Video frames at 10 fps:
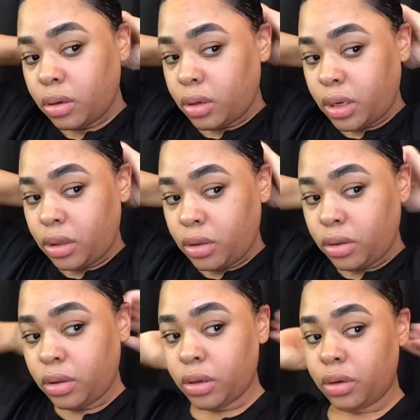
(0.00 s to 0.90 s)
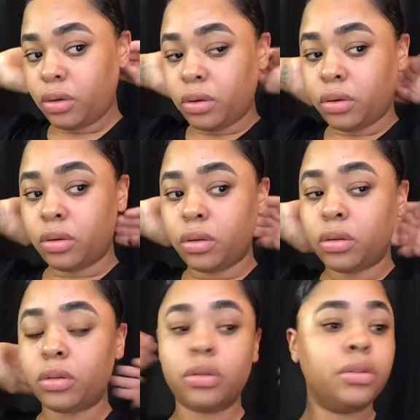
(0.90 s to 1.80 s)
Like a little
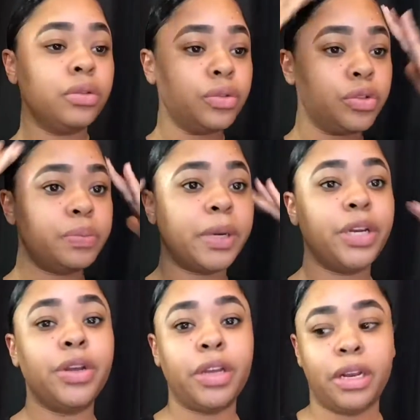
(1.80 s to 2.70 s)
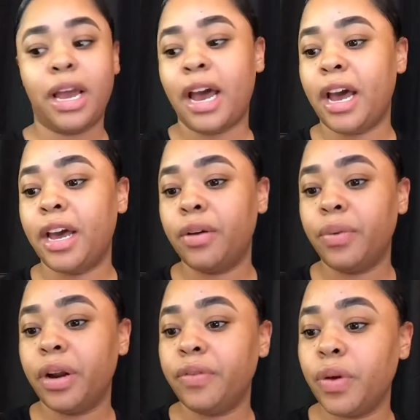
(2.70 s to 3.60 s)
loose bun. You can add
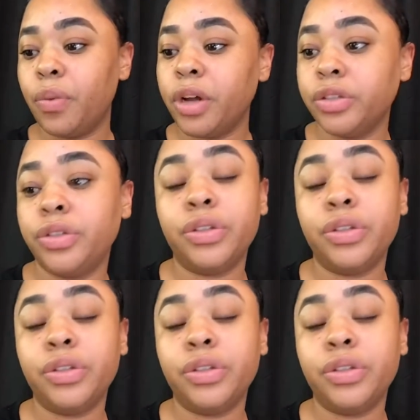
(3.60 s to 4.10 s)
whatever you want to.